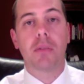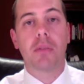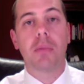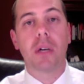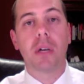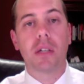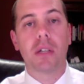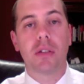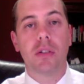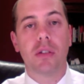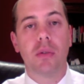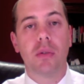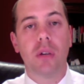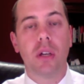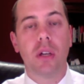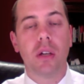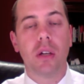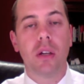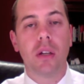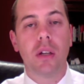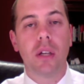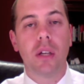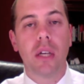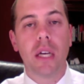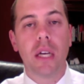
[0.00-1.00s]
Bug to it.
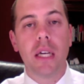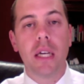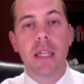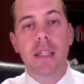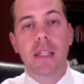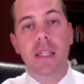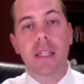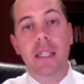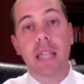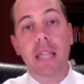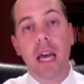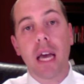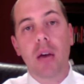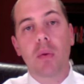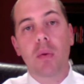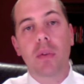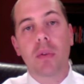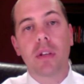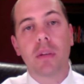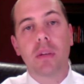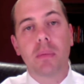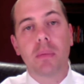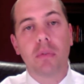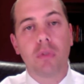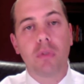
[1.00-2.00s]
Sit down with
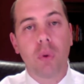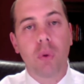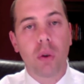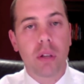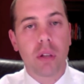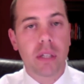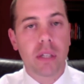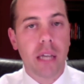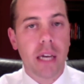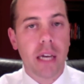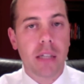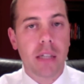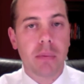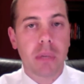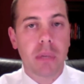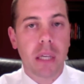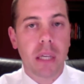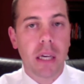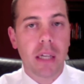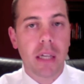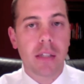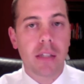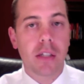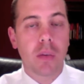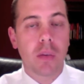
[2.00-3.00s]
him before the task
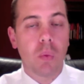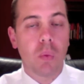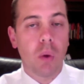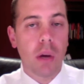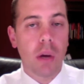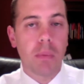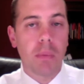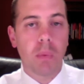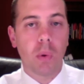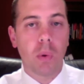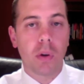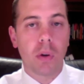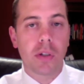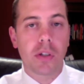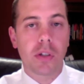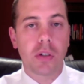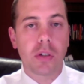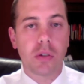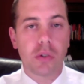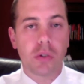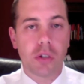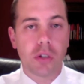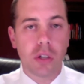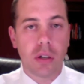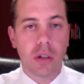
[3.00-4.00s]
begins and whiteboard a
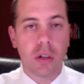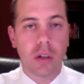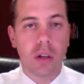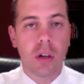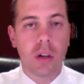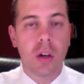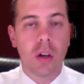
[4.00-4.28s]
solution.